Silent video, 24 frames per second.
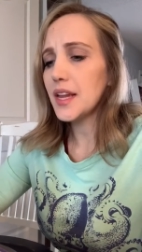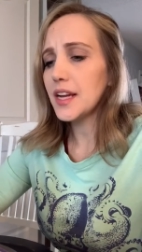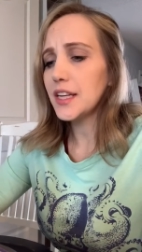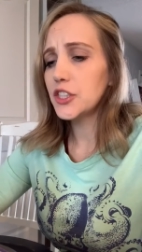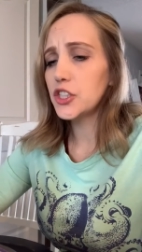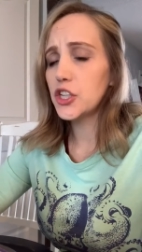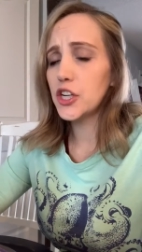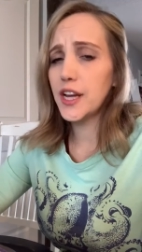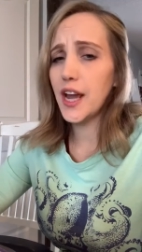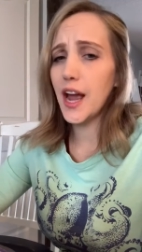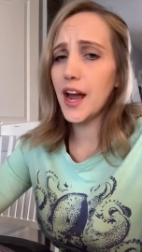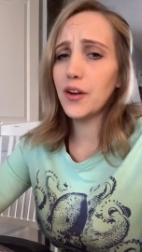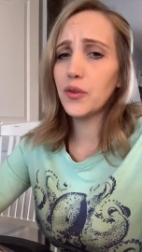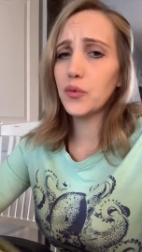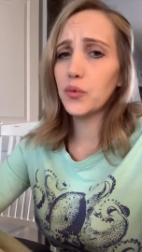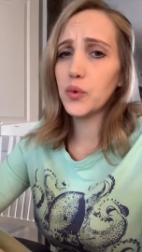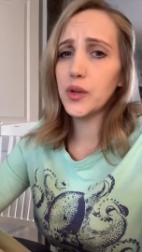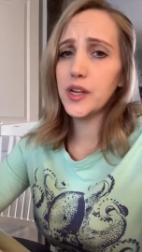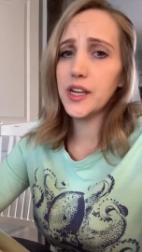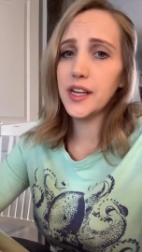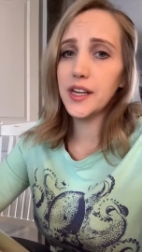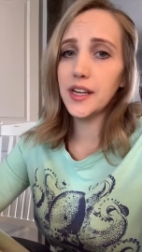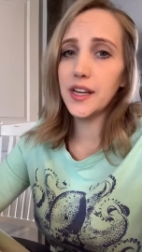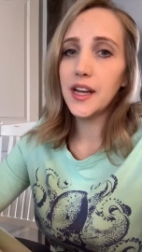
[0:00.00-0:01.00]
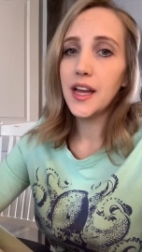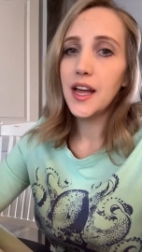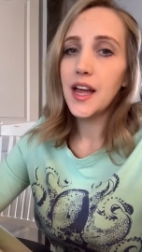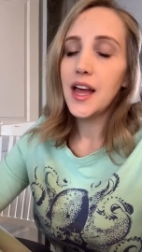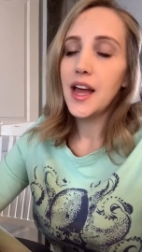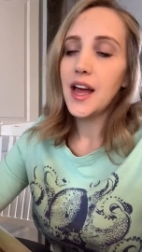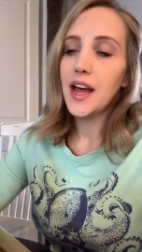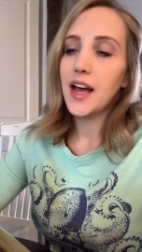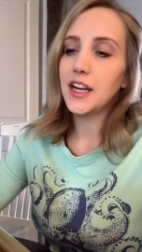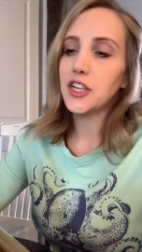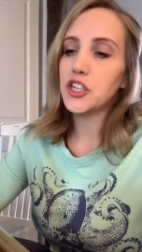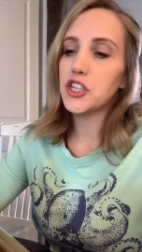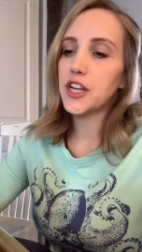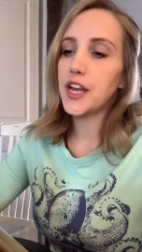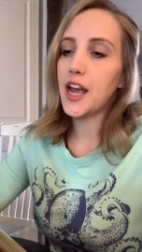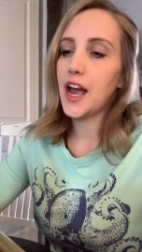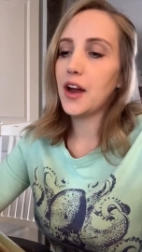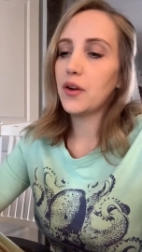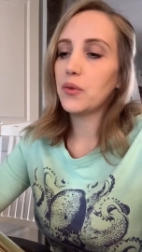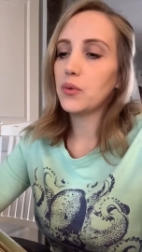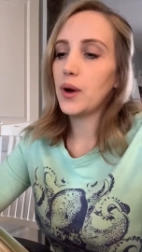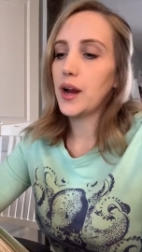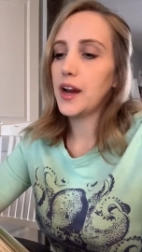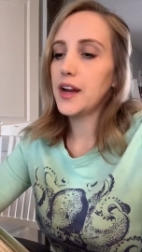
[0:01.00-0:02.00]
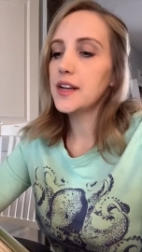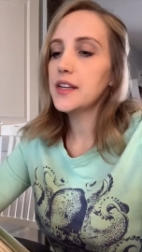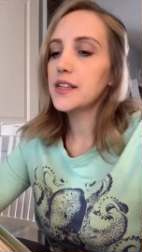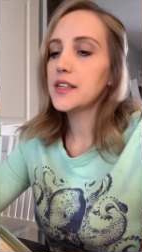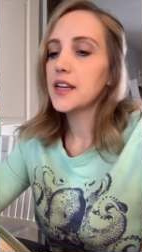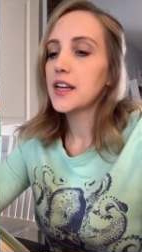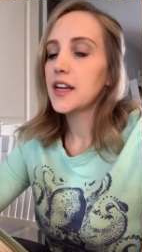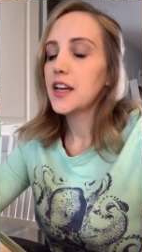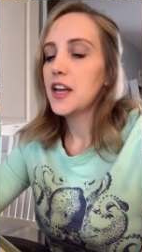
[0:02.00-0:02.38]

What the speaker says: She can't read and she can't write,